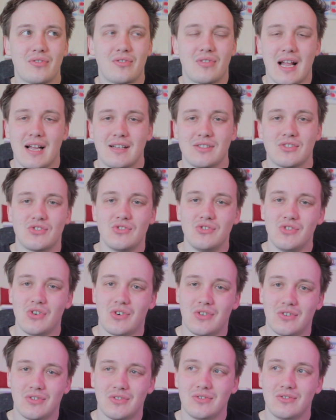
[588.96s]
That's
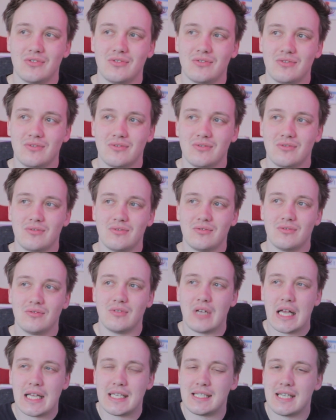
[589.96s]
not
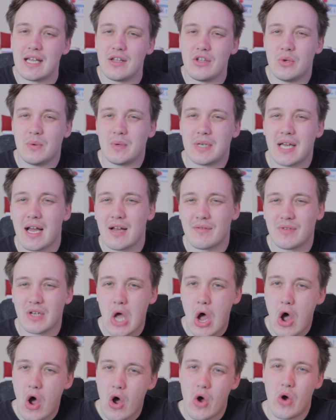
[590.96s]
a set you would have at
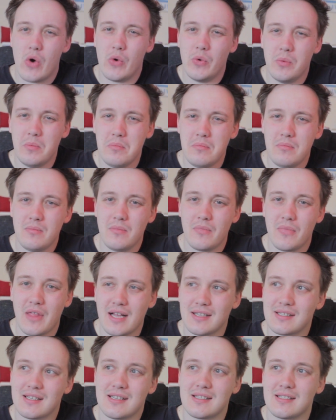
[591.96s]
home.
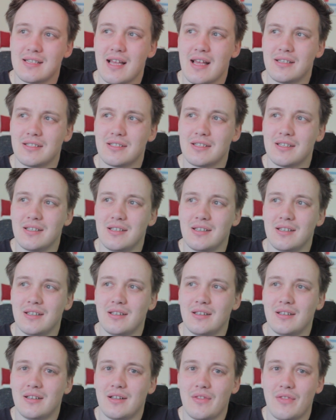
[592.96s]
That's a set
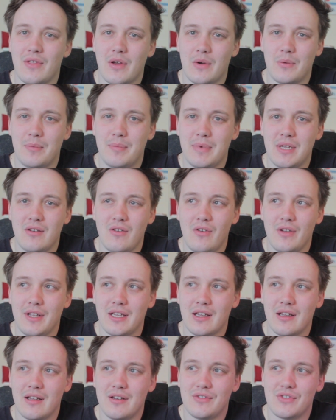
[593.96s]
that would be
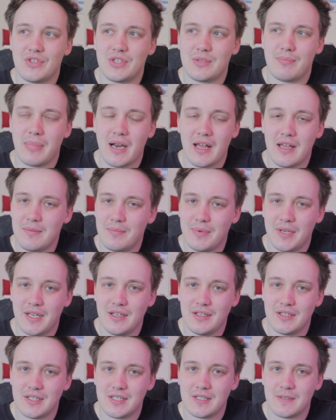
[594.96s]
like a display
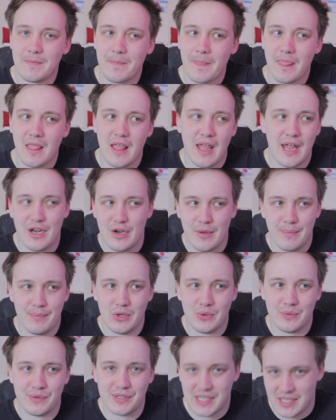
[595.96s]
piece in a
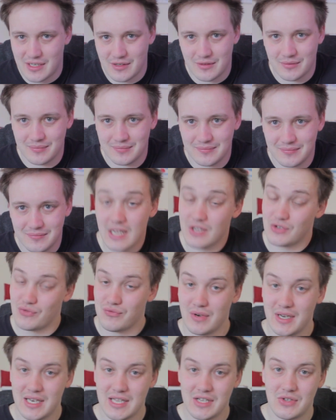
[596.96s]
museum. It's
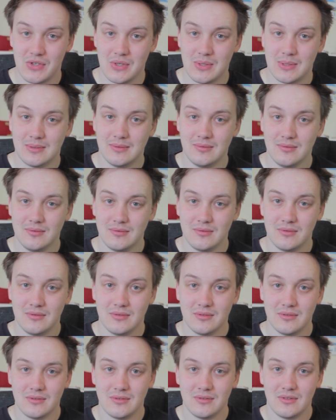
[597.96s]
really cool.
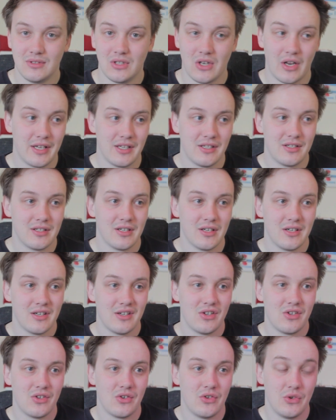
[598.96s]
Like,
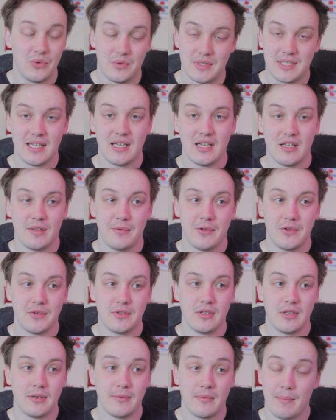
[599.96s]
you'd see it in a
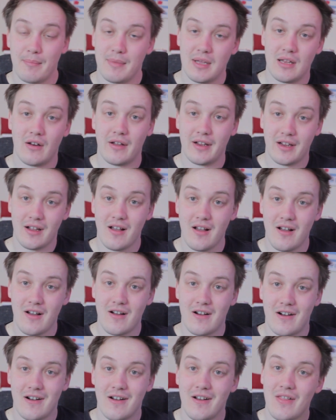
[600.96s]
museum and be like,
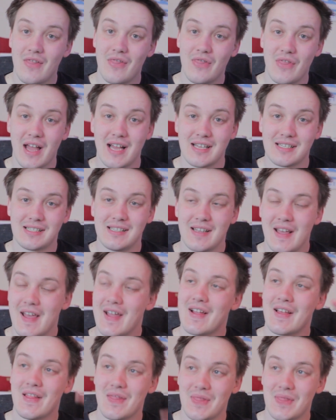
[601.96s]
oh, that's sick,